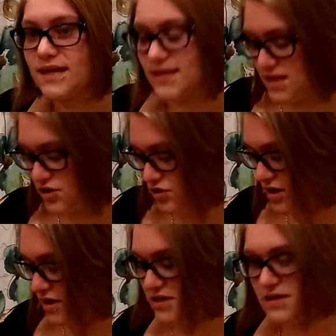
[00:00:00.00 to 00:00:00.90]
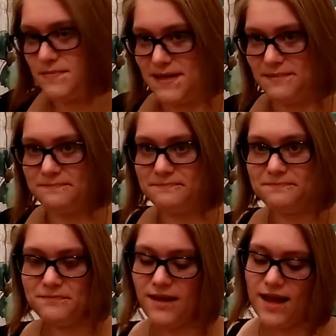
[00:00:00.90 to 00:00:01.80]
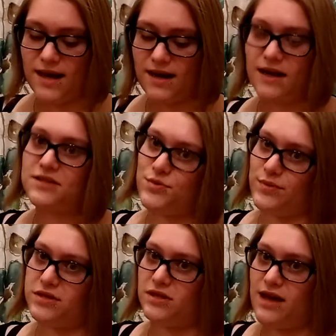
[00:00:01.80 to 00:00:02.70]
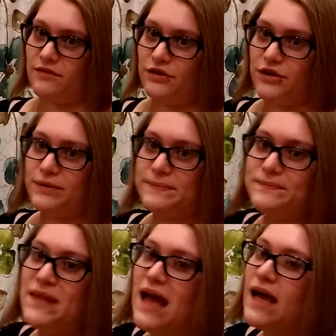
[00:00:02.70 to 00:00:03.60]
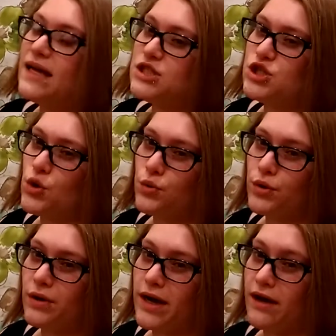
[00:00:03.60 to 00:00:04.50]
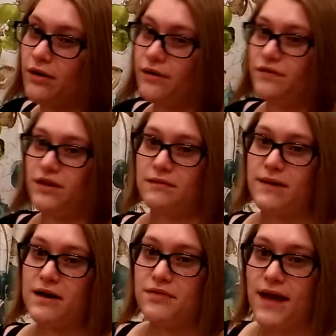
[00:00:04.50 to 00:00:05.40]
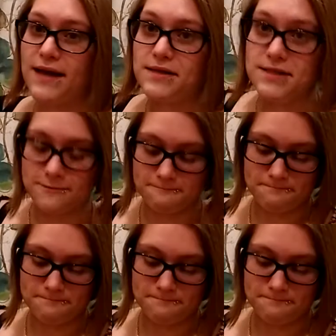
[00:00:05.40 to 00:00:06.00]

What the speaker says: like citronella to me, and not so much lavender. I don't know how I feel about that.